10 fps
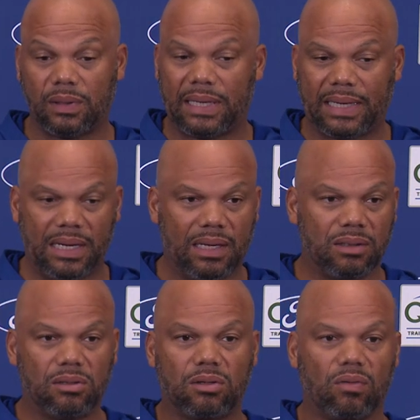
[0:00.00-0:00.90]
I can't
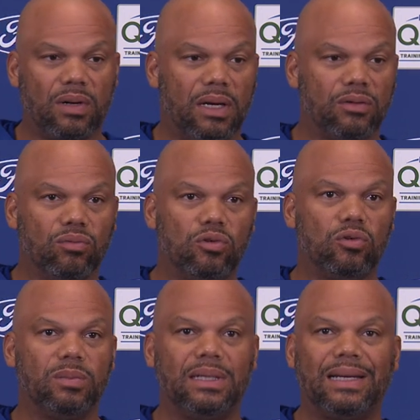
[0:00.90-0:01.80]
look around the
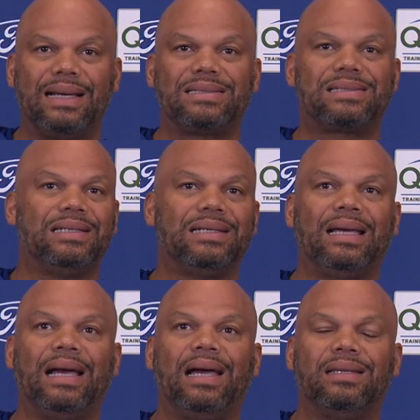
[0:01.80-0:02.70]
room and not see a
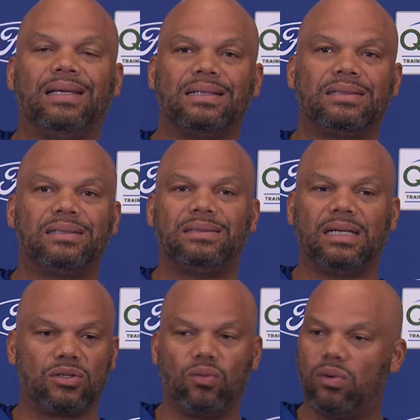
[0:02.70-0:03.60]
guy that
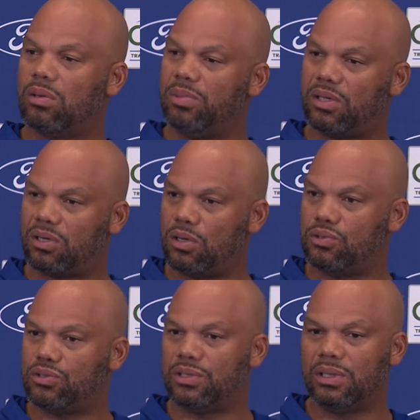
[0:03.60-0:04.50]
doesn't want to be
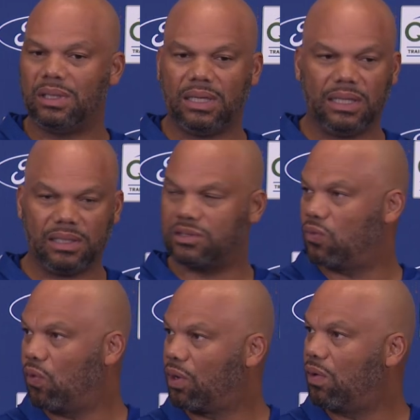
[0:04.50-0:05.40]
coached and
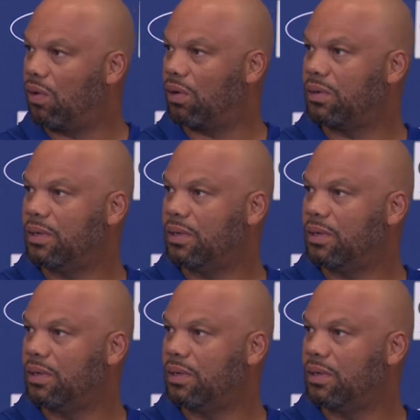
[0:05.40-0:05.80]
doesn't work hard.